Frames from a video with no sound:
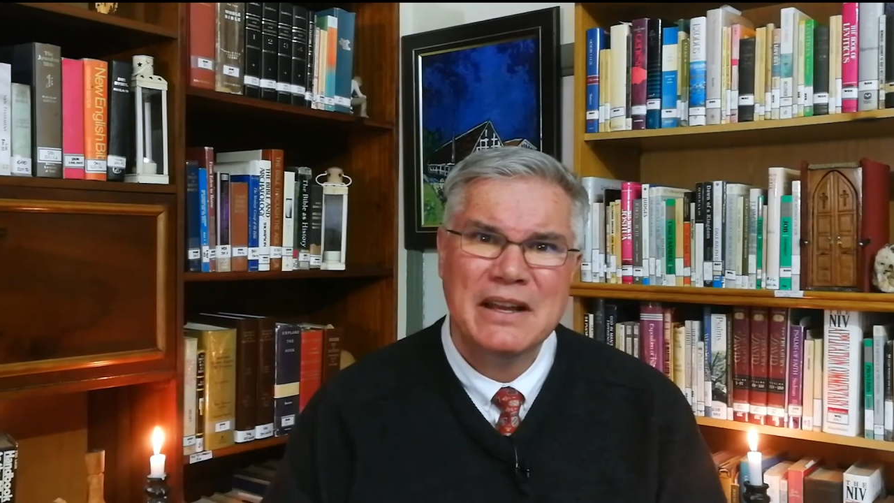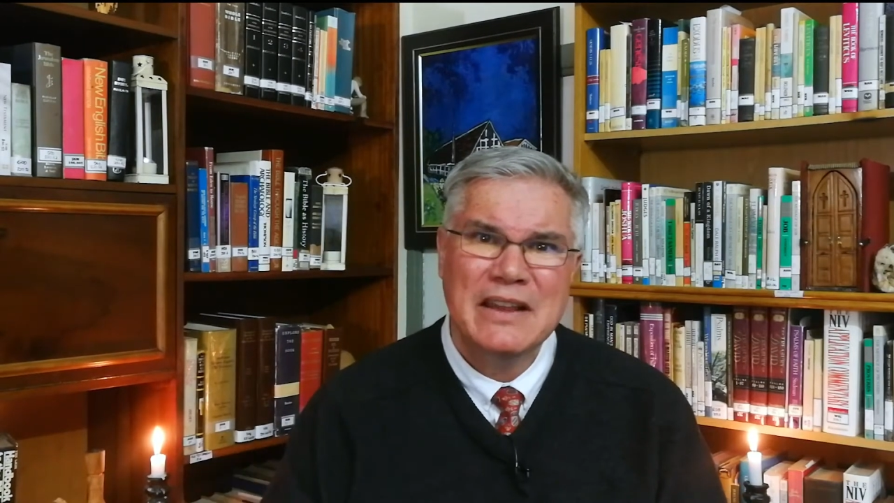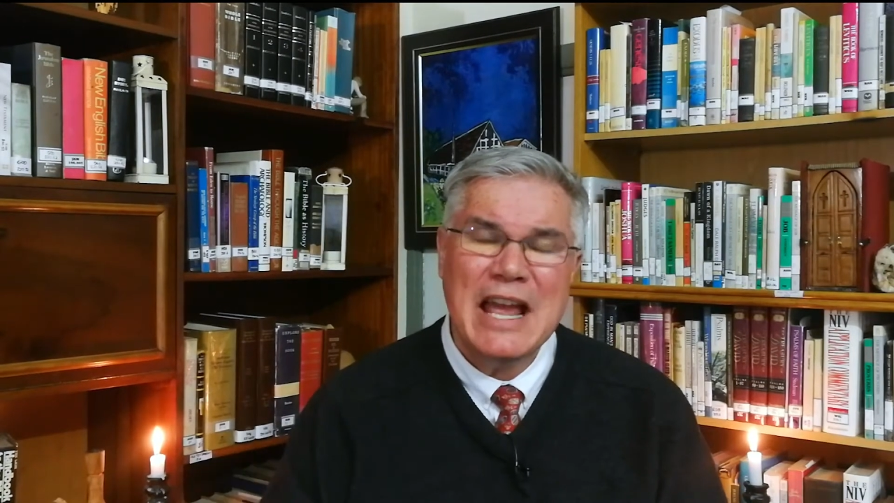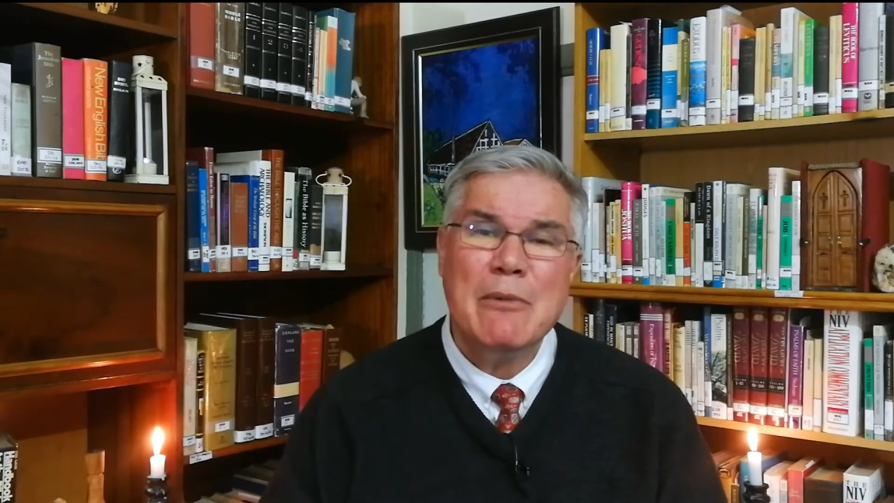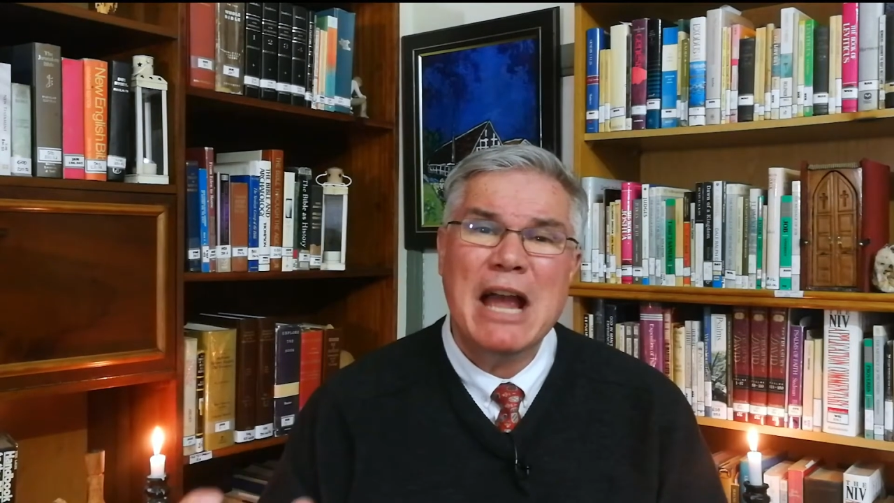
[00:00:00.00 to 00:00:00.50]

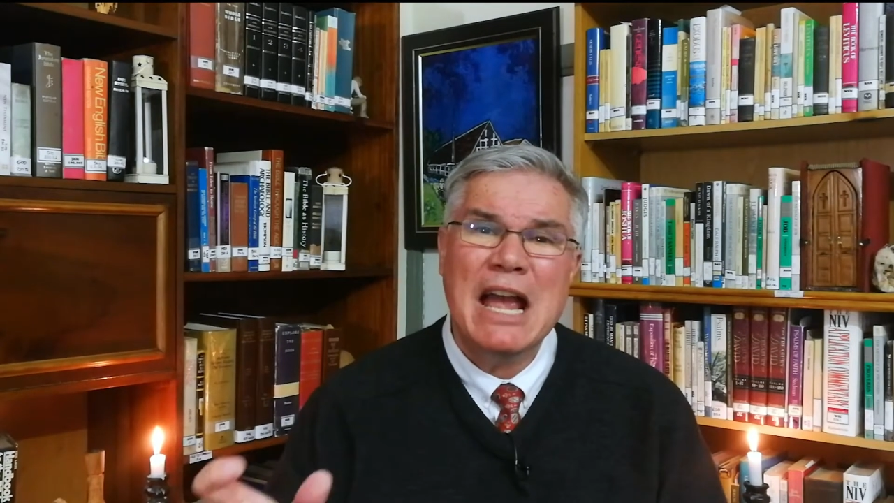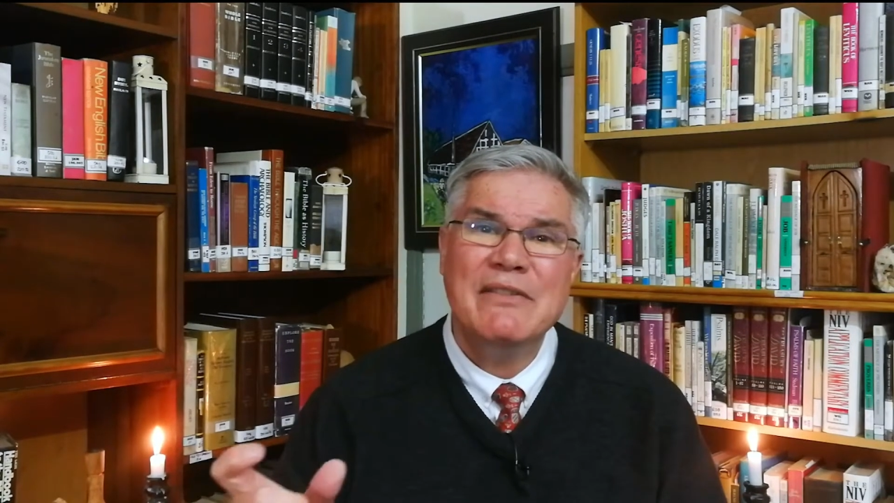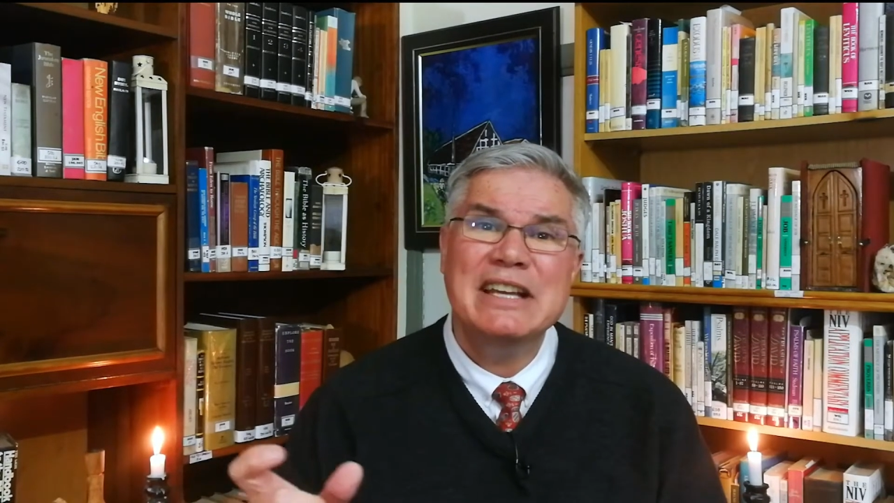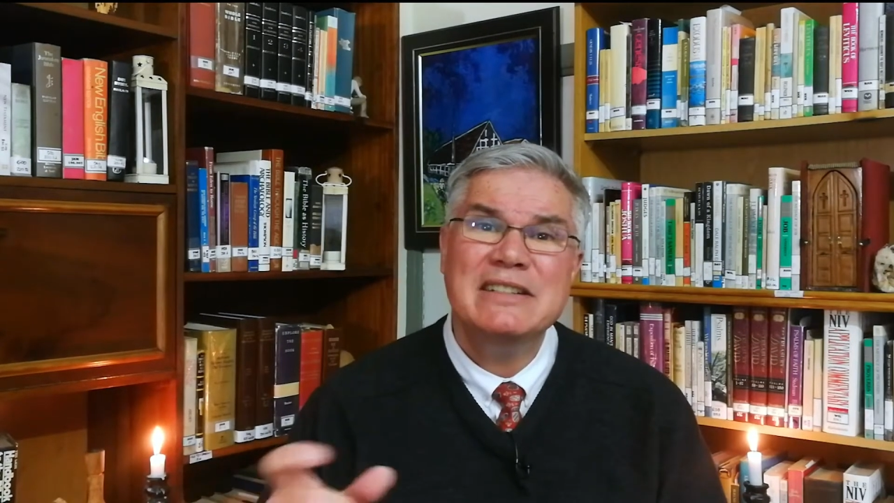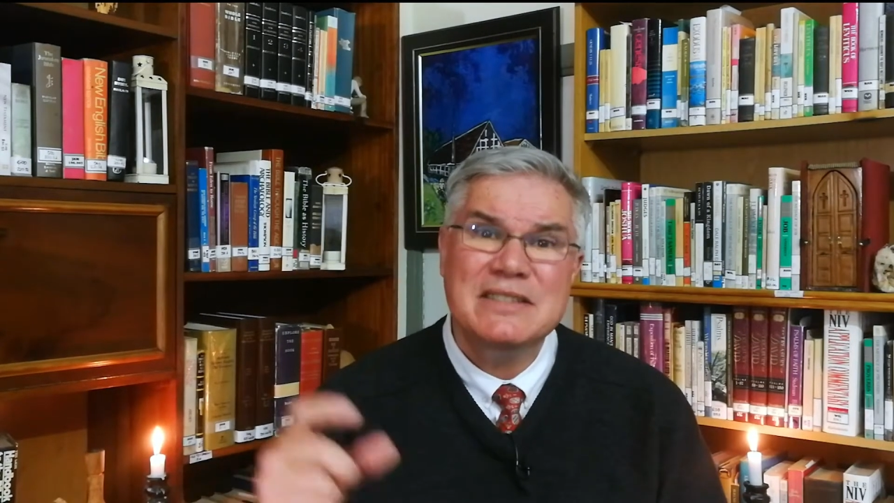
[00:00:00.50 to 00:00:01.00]
They were
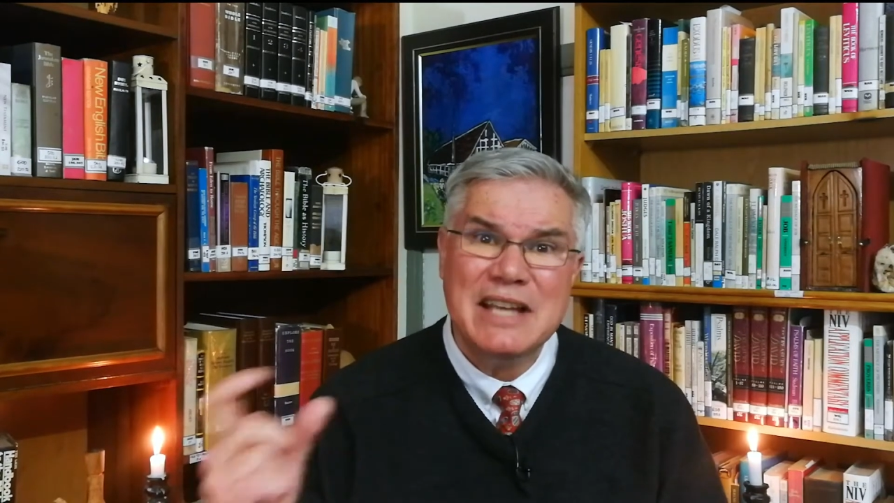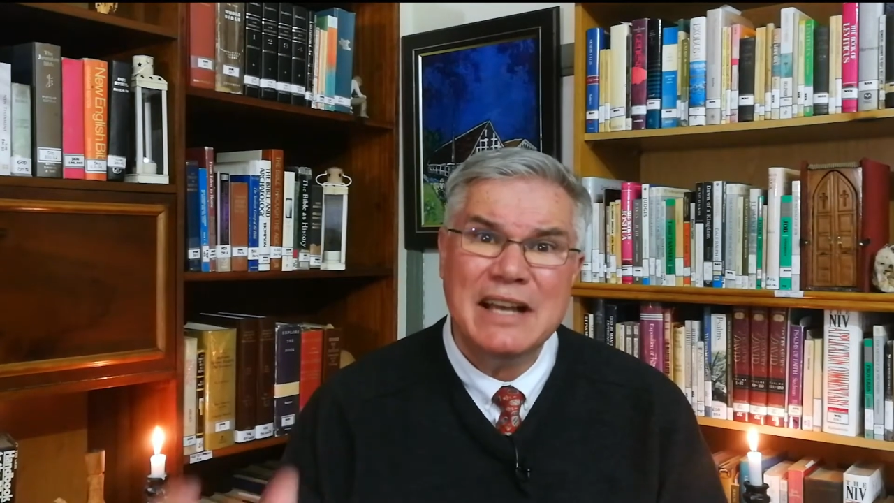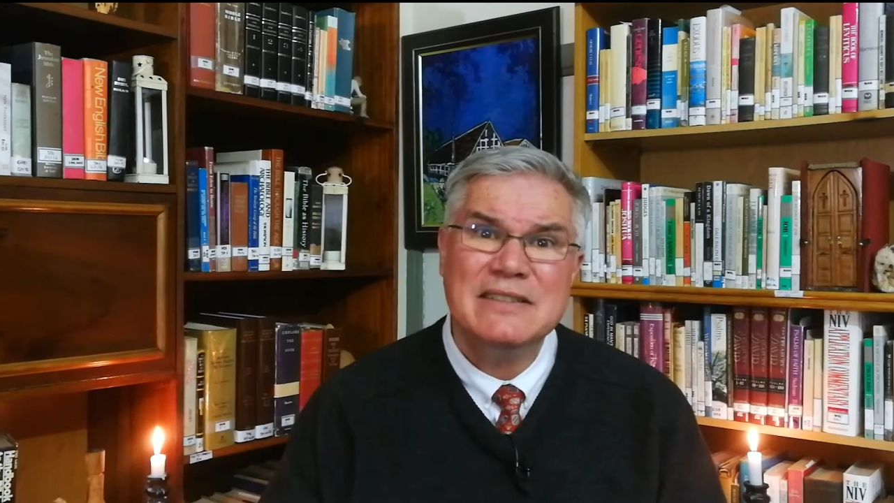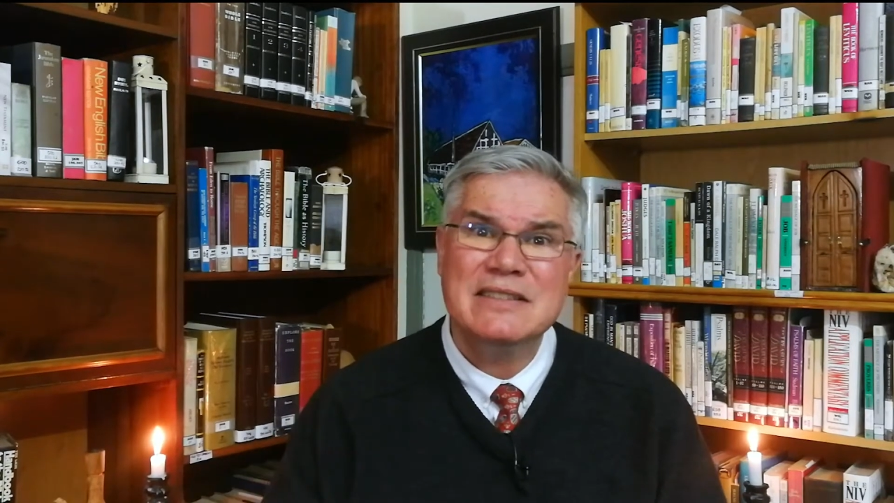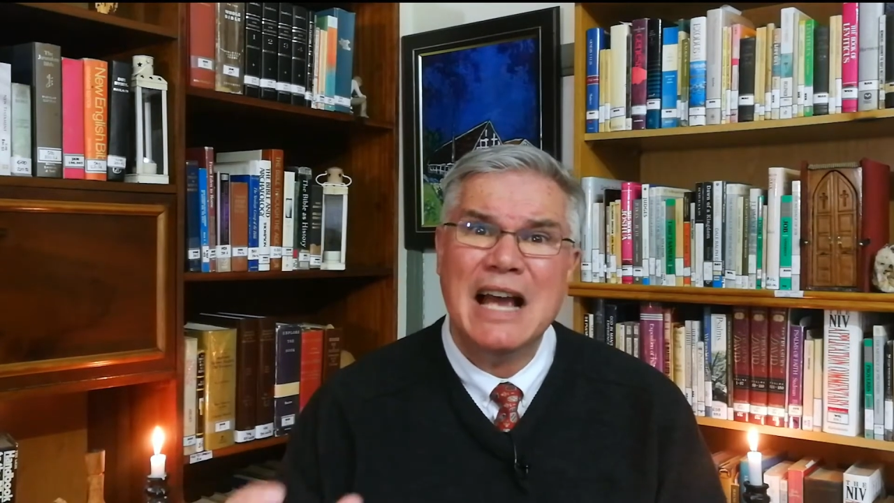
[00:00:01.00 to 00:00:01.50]
having
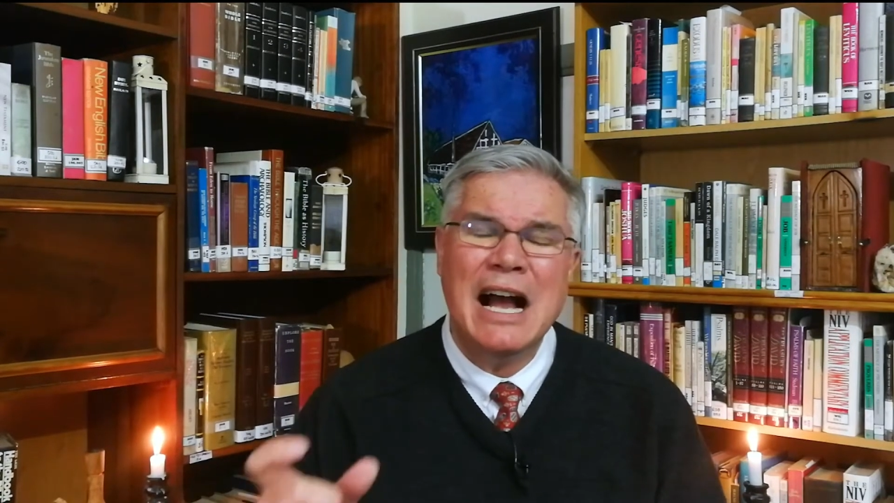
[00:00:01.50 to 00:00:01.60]
sex